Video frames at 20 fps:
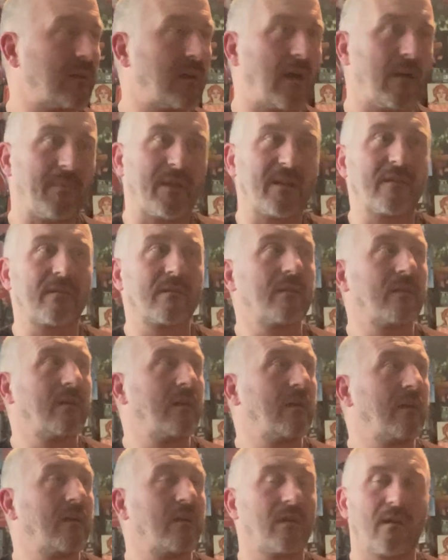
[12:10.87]
I mean,
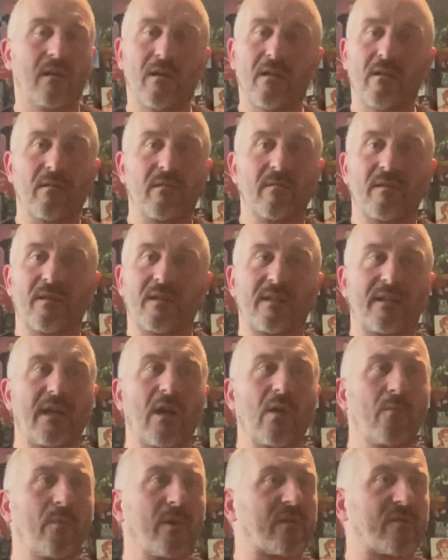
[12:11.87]

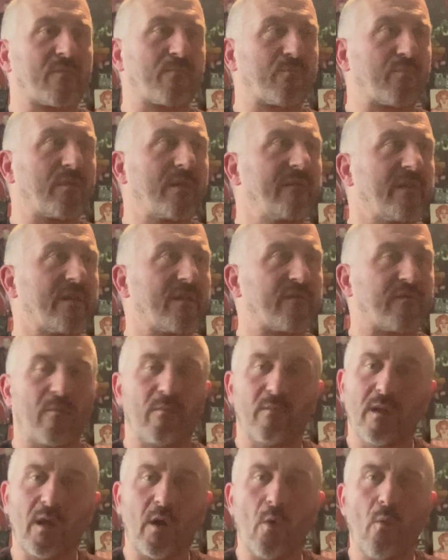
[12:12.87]
Gerwig's previous
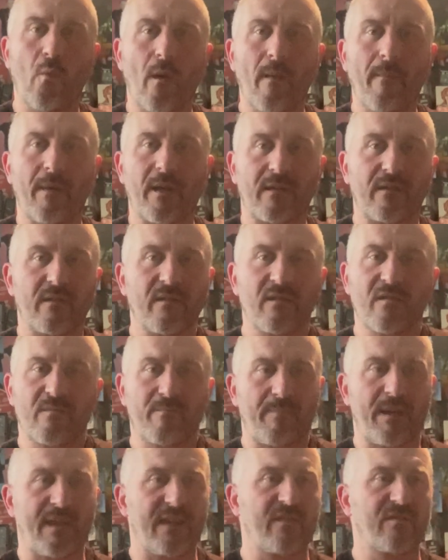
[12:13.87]
film, Little Women, is
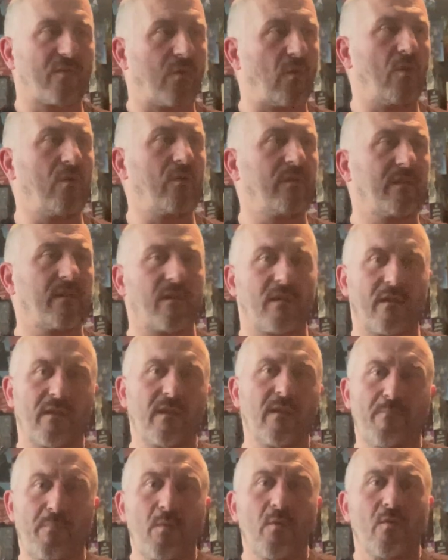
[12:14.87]
based on
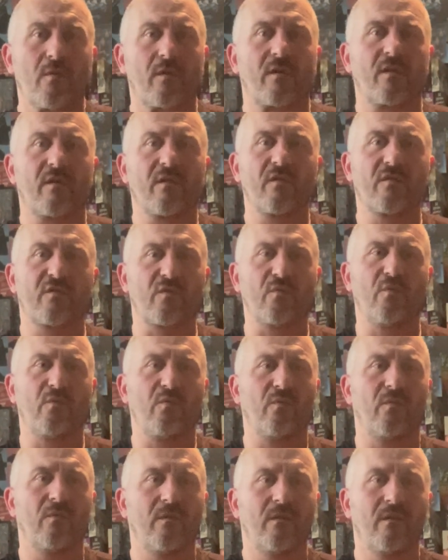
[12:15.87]
the book.
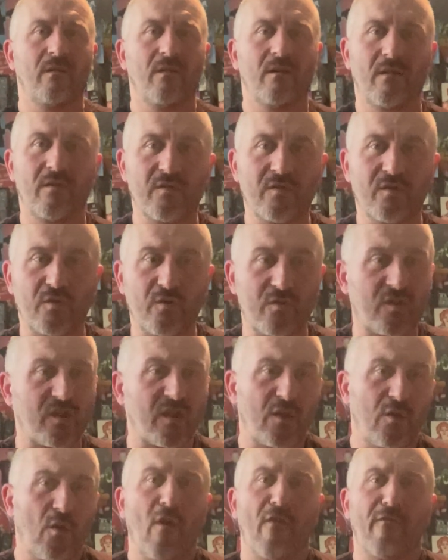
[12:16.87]
So should
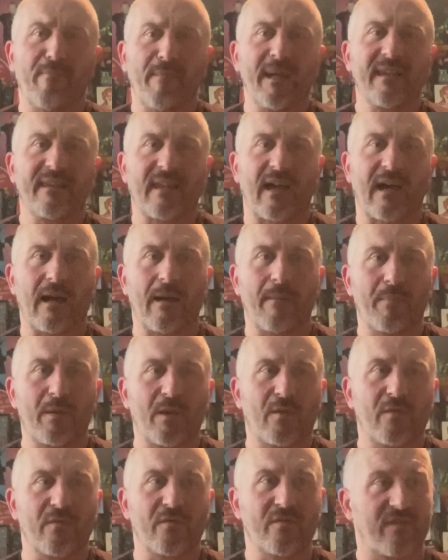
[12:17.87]
she not have made that
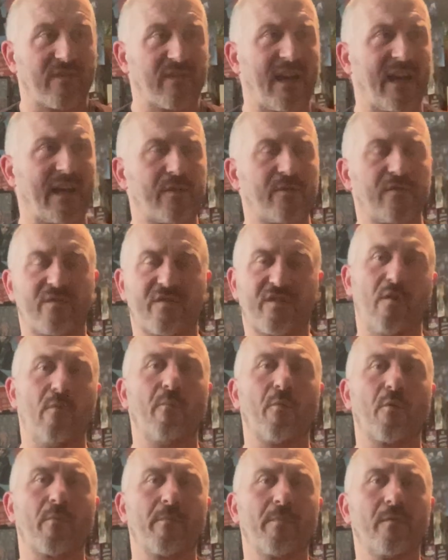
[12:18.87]
because that could sell
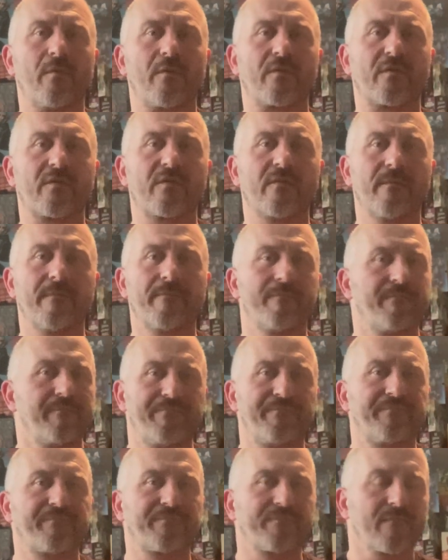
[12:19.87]
more books?
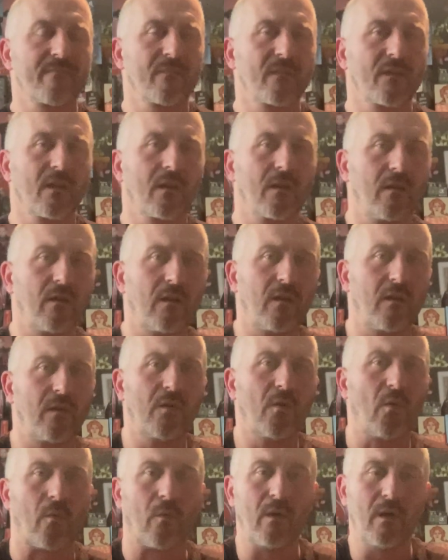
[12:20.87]

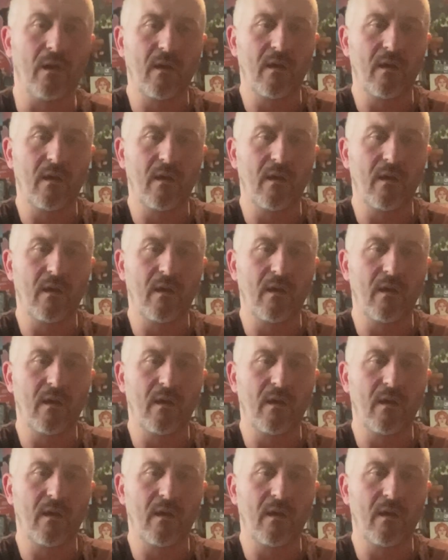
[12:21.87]
No.